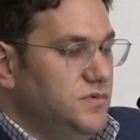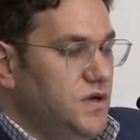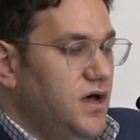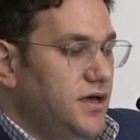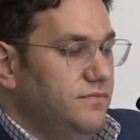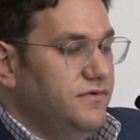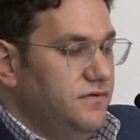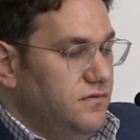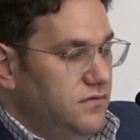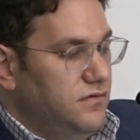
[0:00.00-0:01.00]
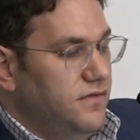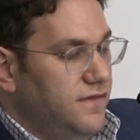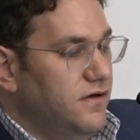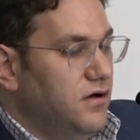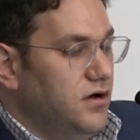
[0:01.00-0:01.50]
times
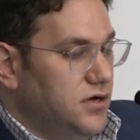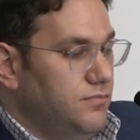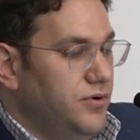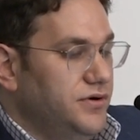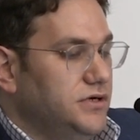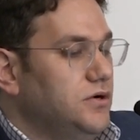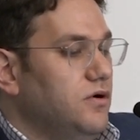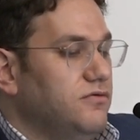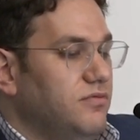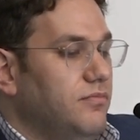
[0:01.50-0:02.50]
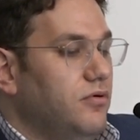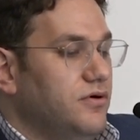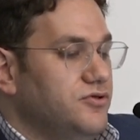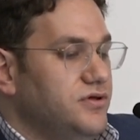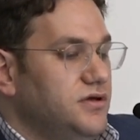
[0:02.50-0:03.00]
the component cost
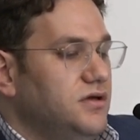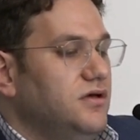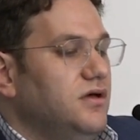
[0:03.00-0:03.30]
proportion,